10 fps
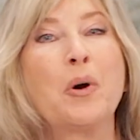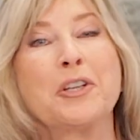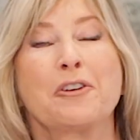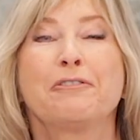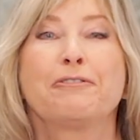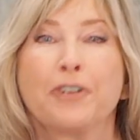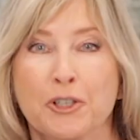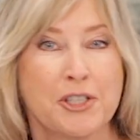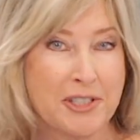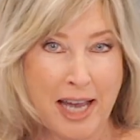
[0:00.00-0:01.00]
One of the
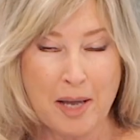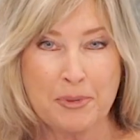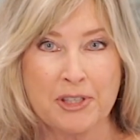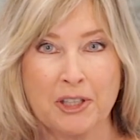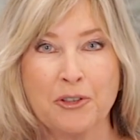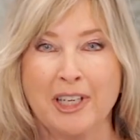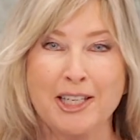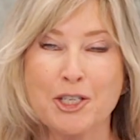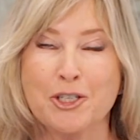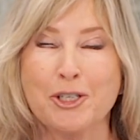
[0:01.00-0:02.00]
first steps that you
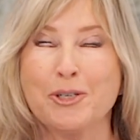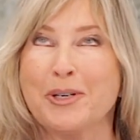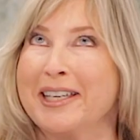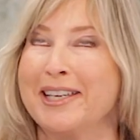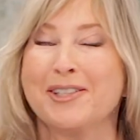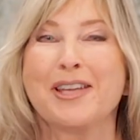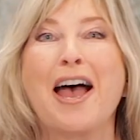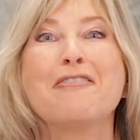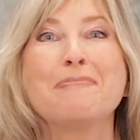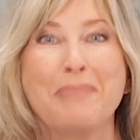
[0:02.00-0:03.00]
need to do is
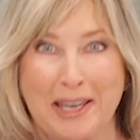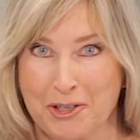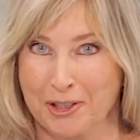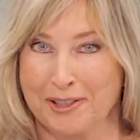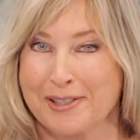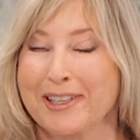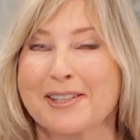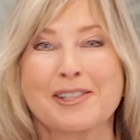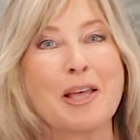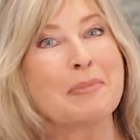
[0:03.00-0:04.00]
have patience,
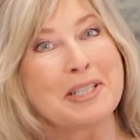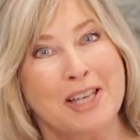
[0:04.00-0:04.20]
because let